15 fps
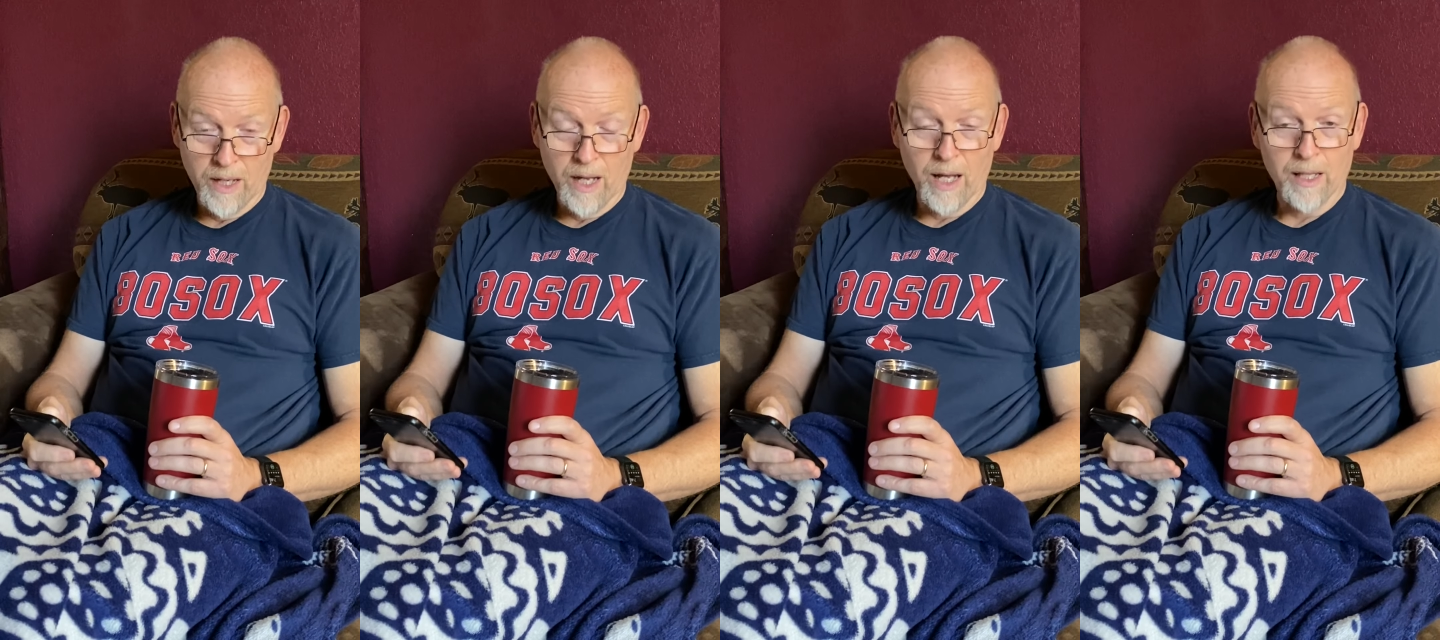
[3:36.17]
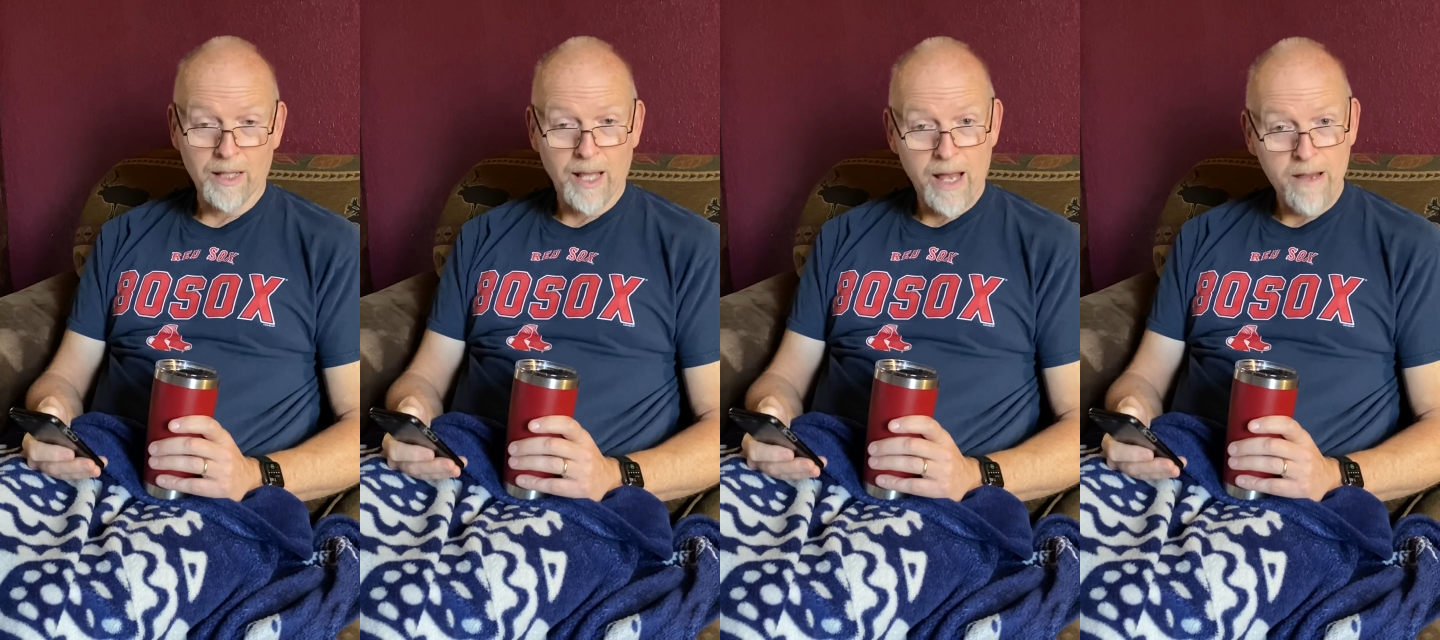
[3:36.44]
a
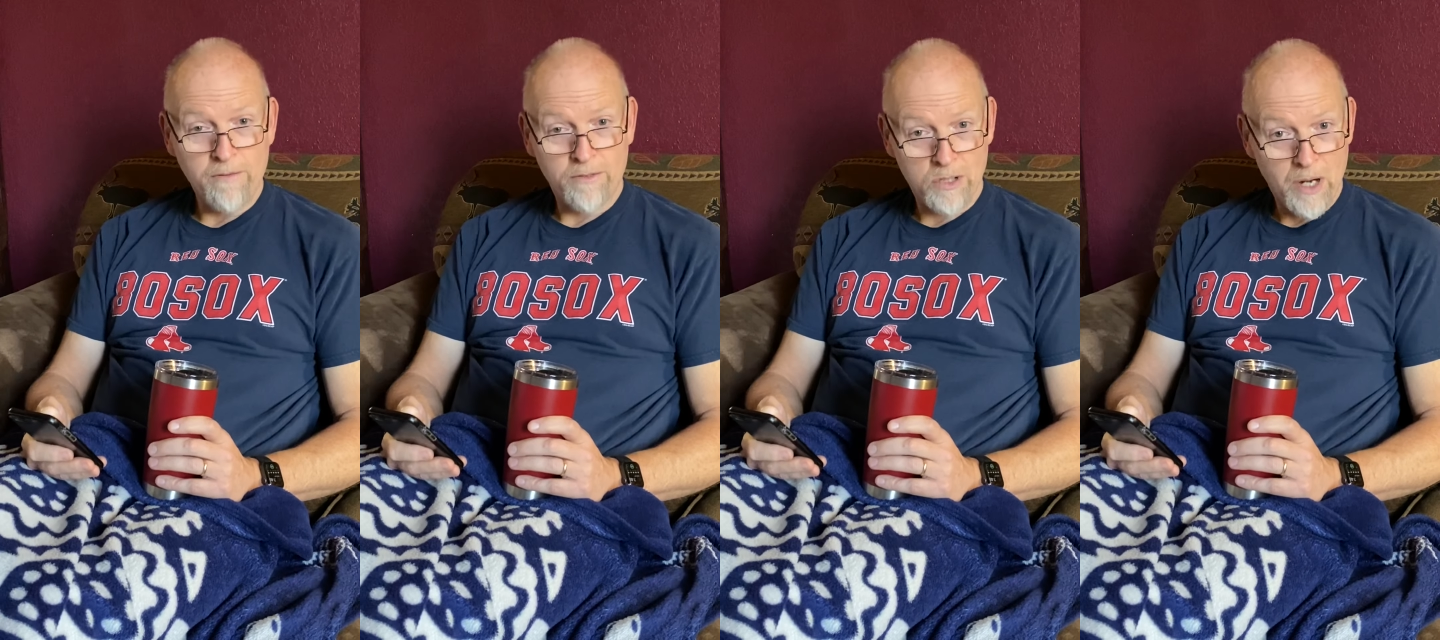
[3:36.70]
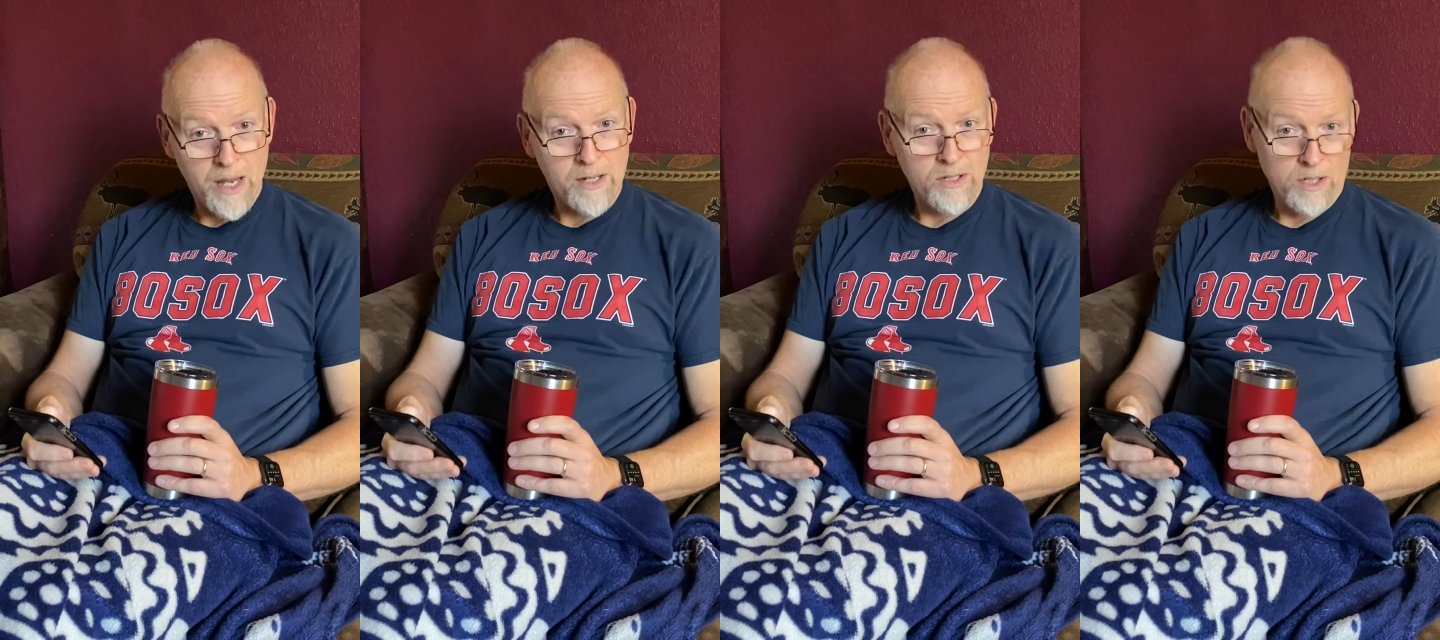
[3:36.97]
life
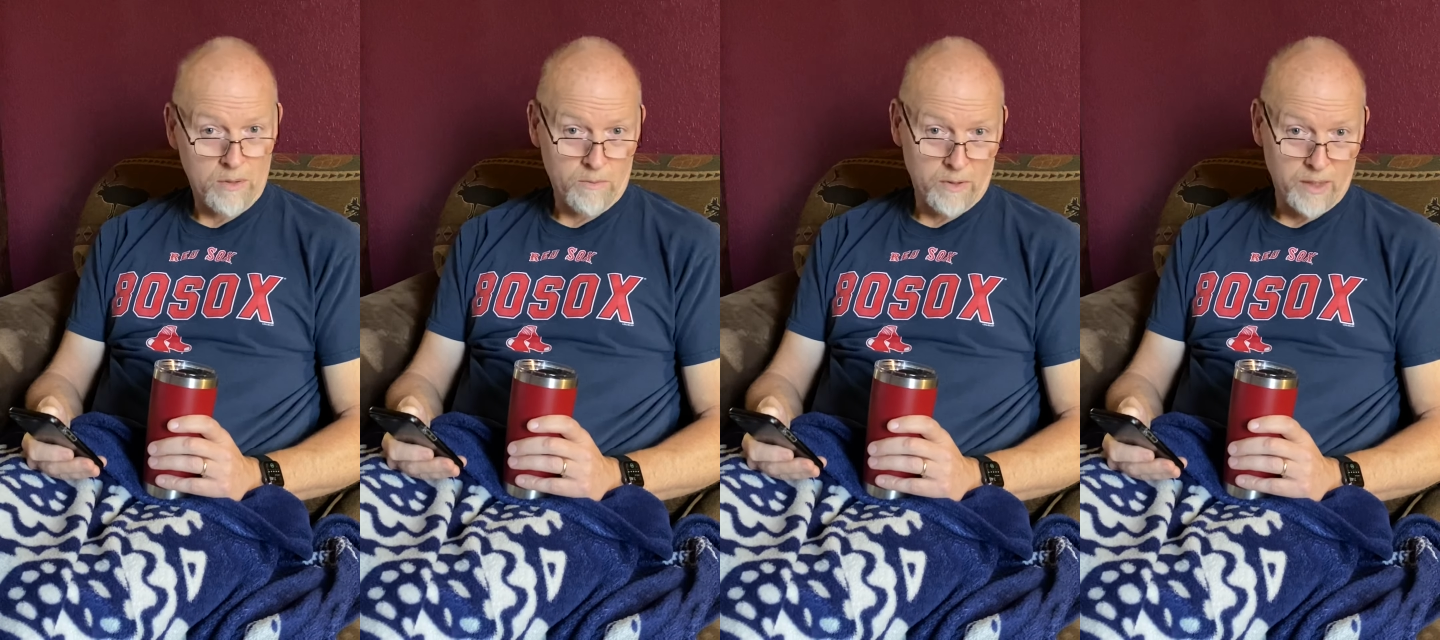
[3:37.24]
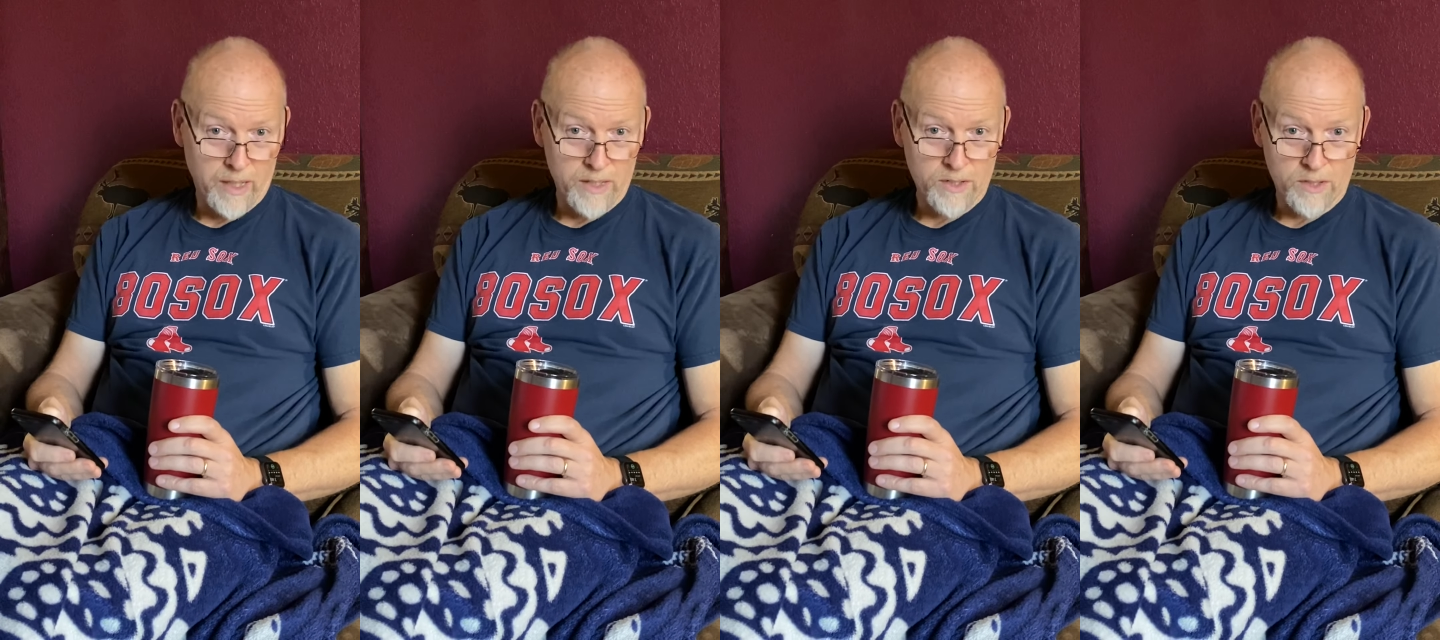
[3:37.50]
changing
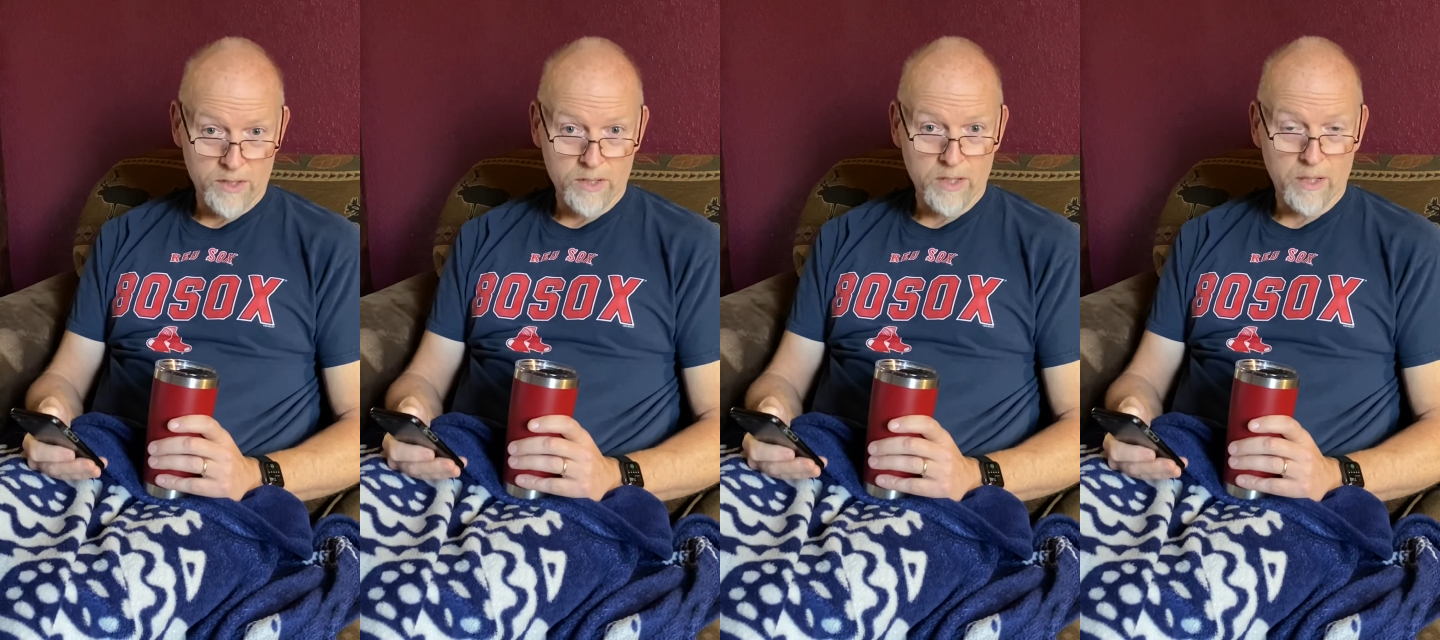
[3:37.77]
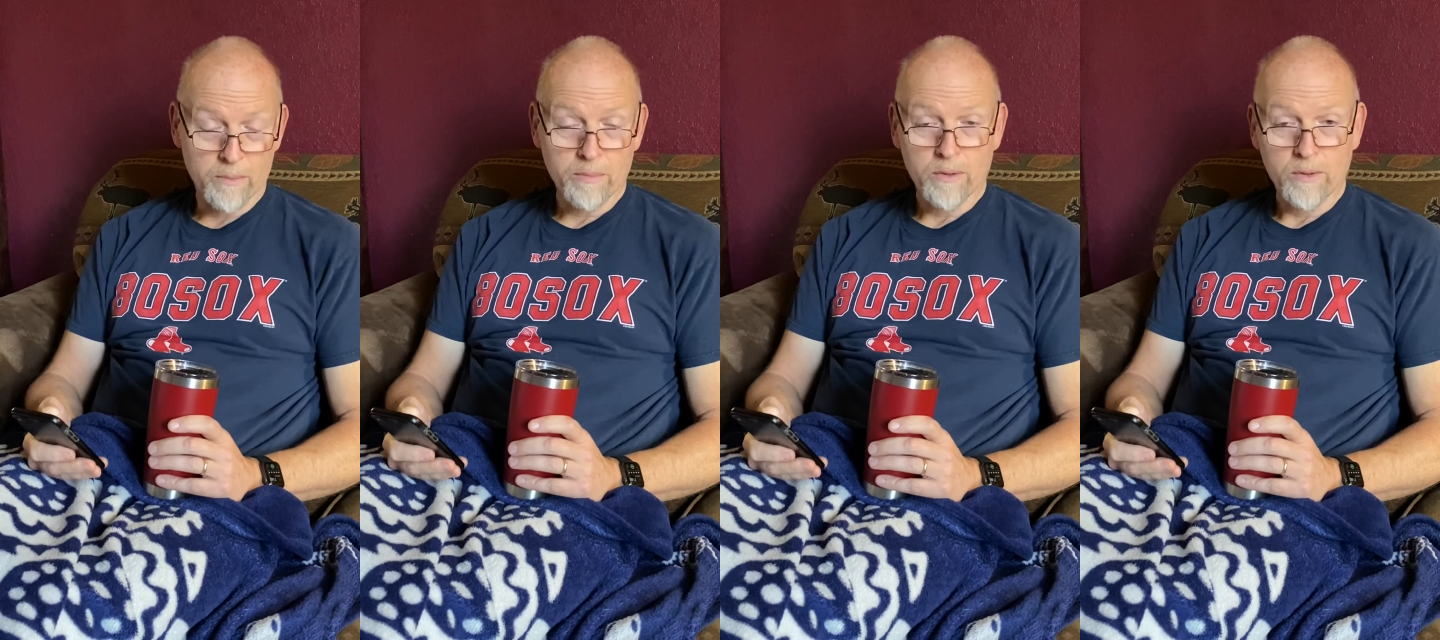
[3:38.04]

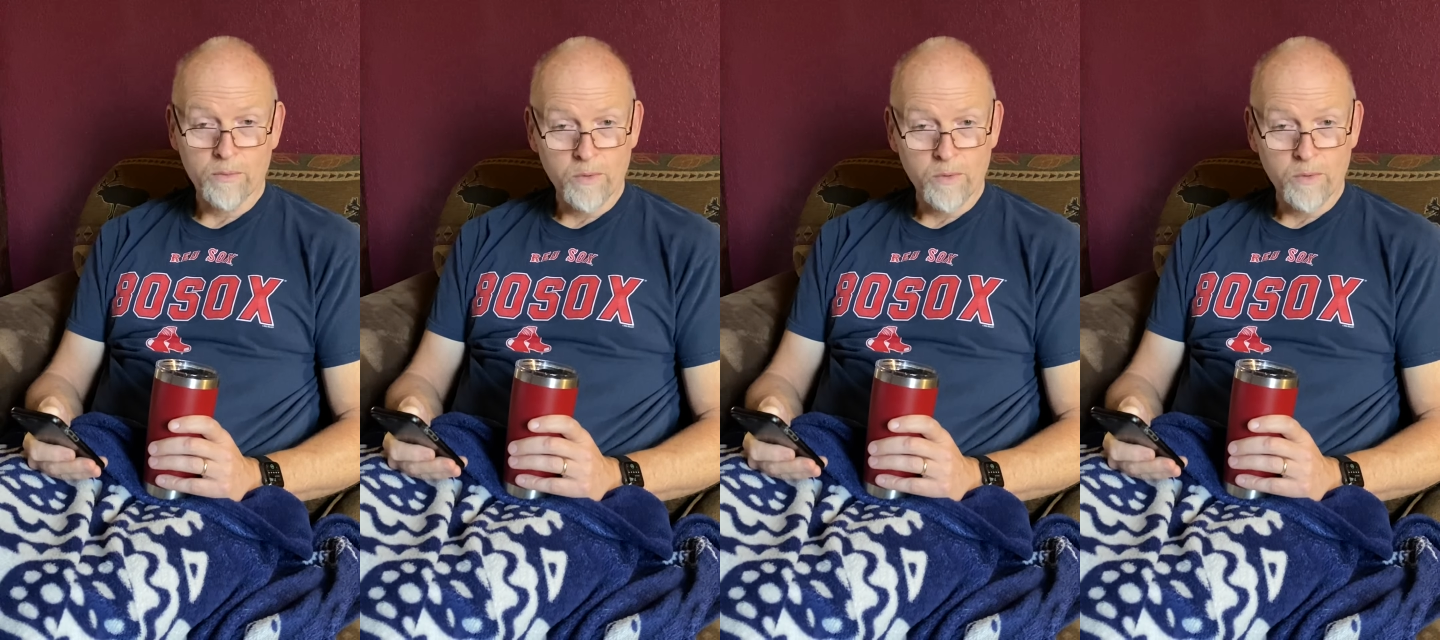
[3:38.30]
relationship